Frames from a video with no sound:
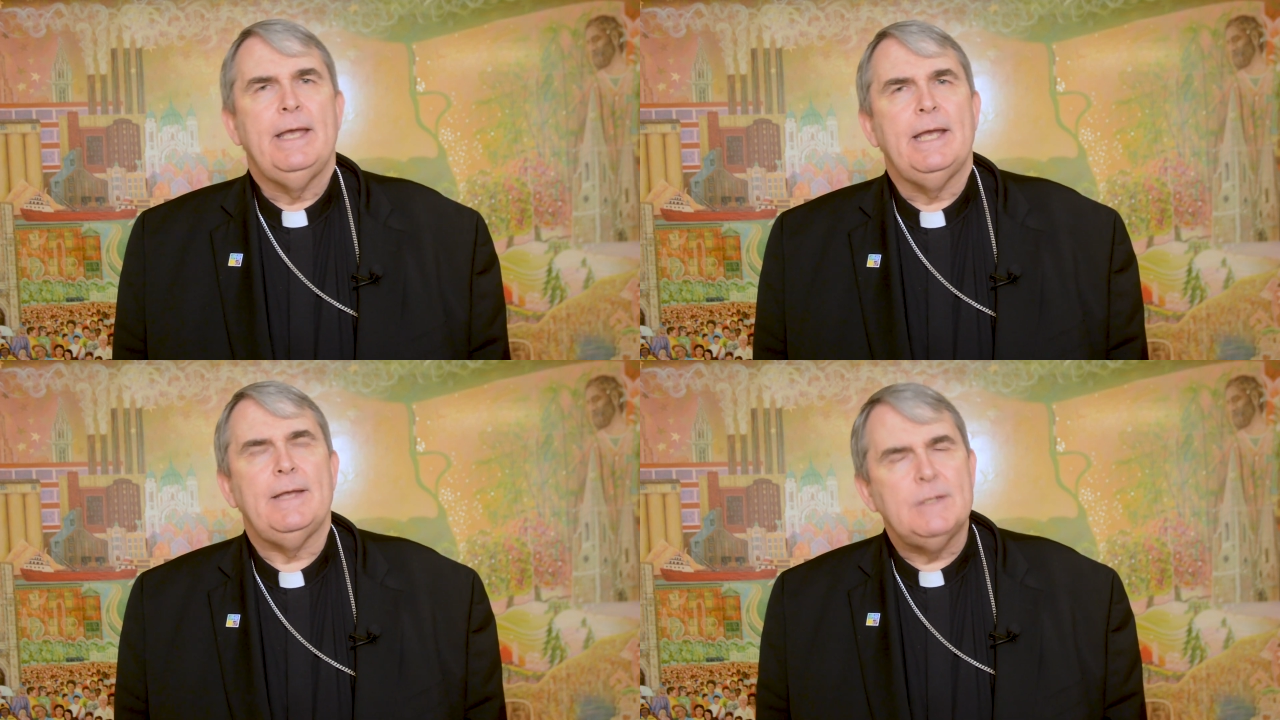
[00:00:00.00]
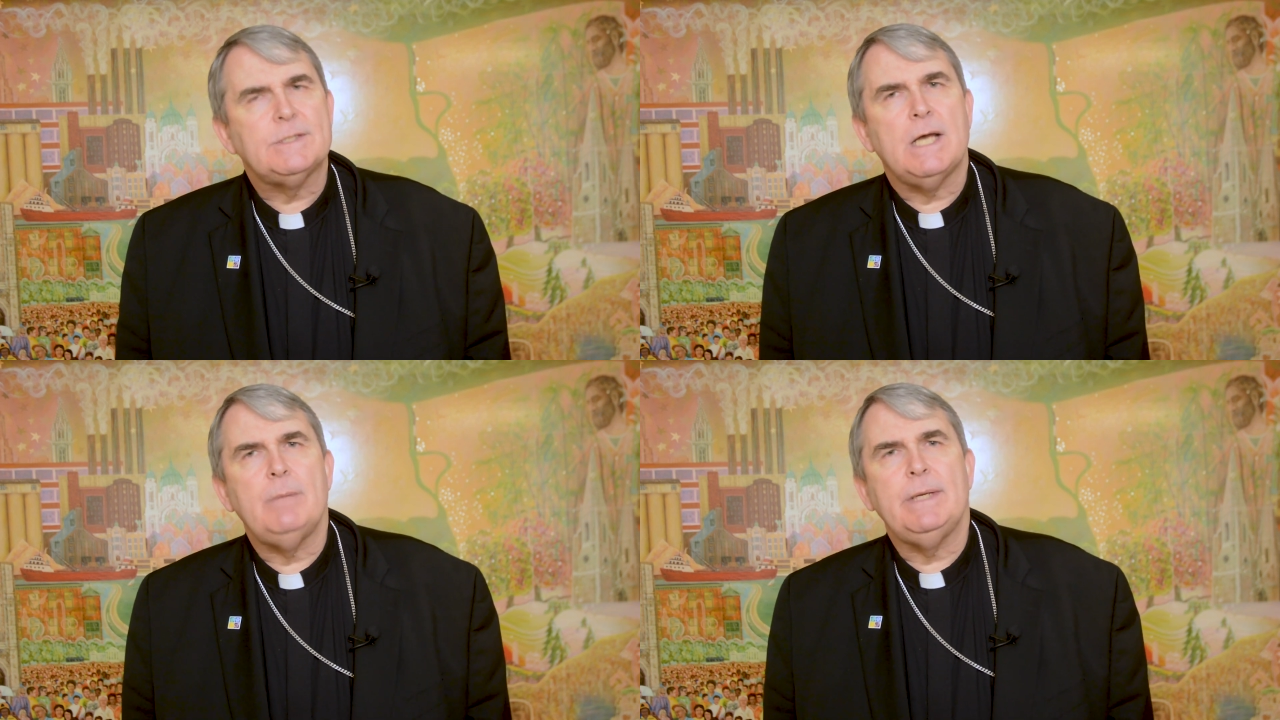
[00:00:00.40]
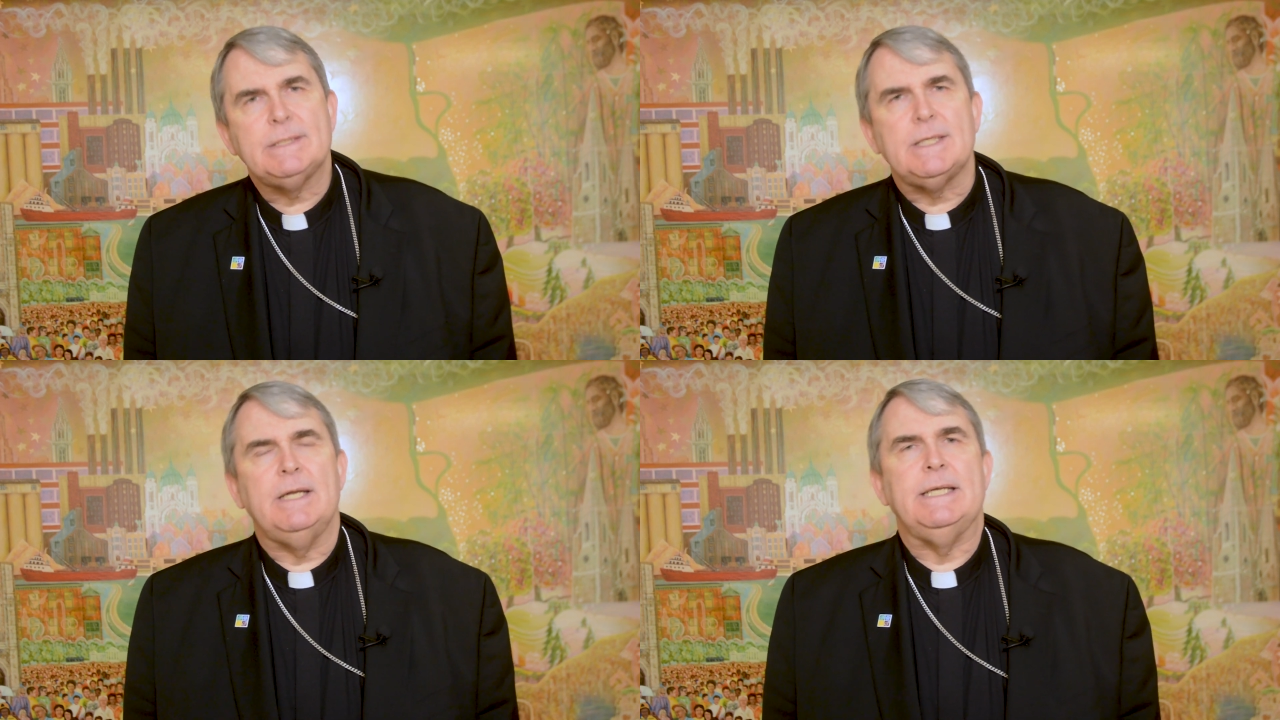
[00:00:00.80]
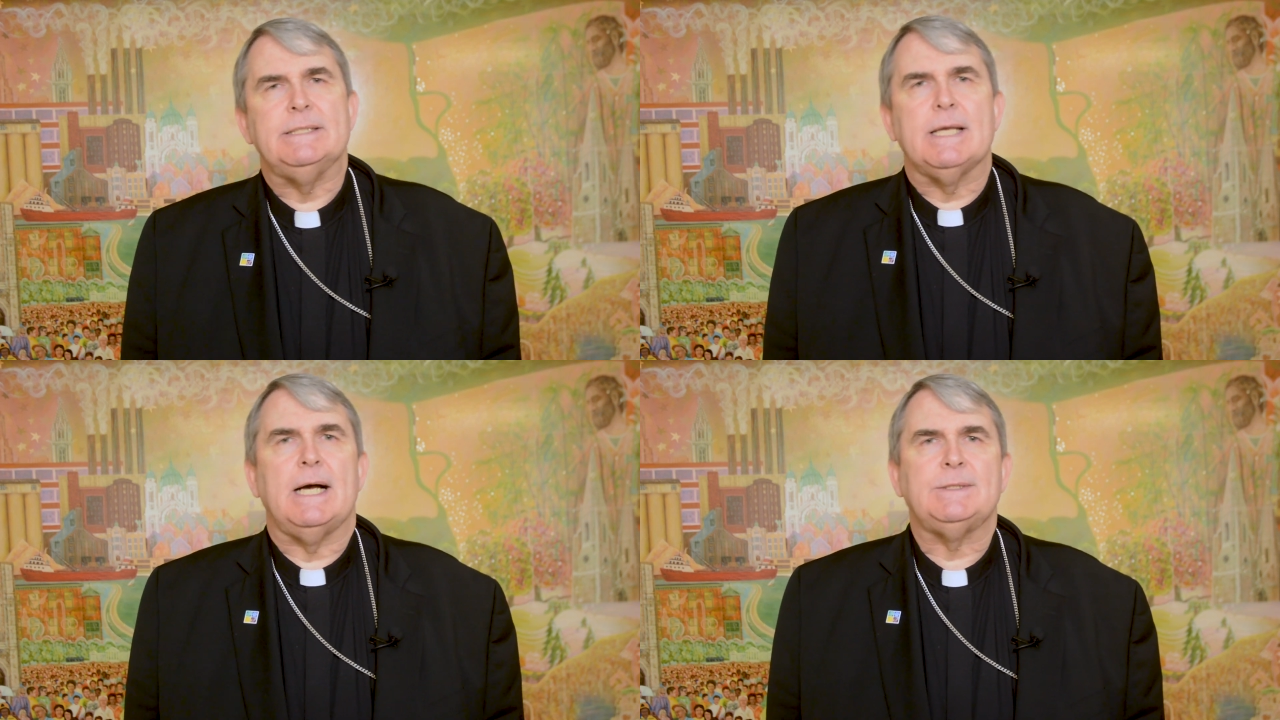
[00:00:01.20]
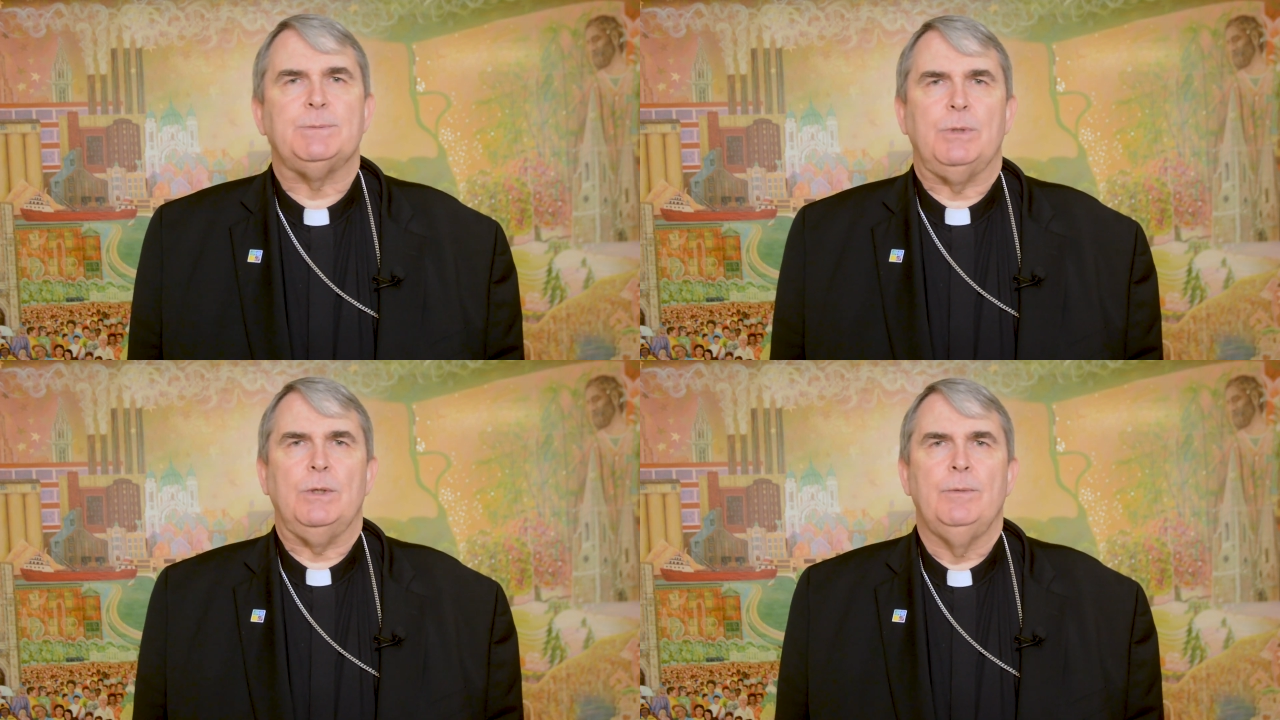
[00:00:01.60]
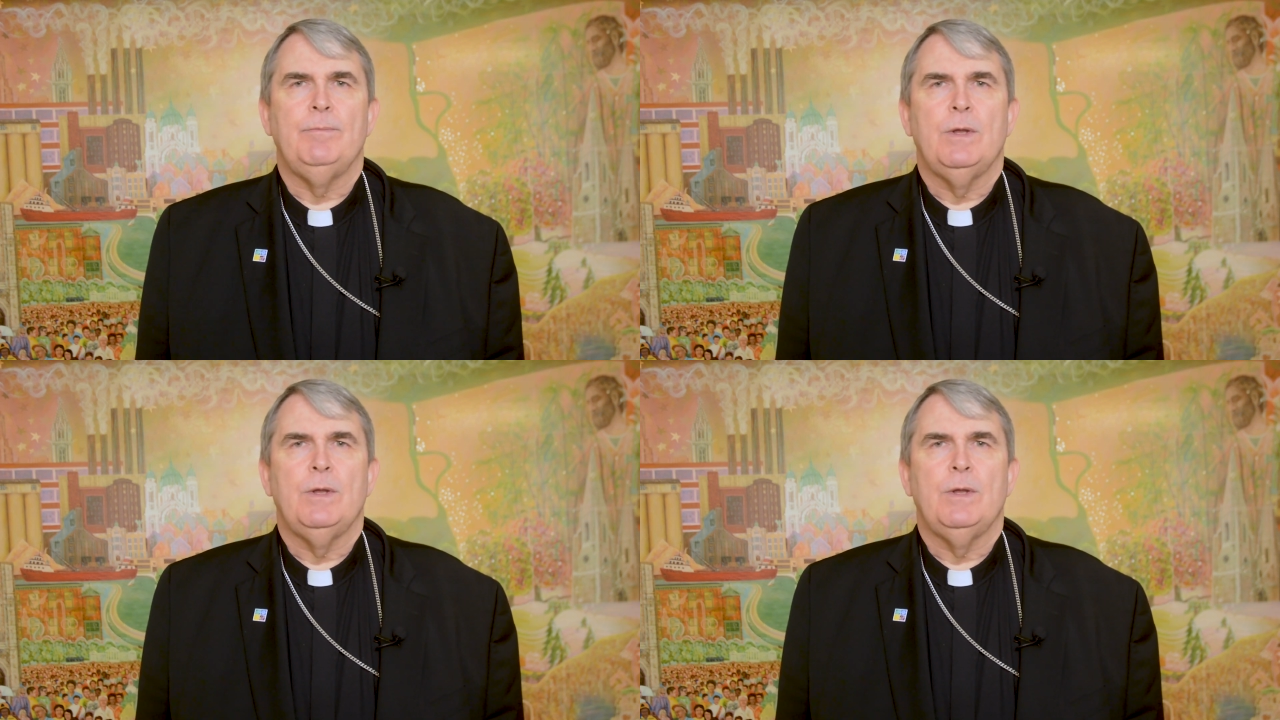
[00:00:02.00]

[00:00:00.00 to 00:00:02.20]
In this coming Sunday's Gospel,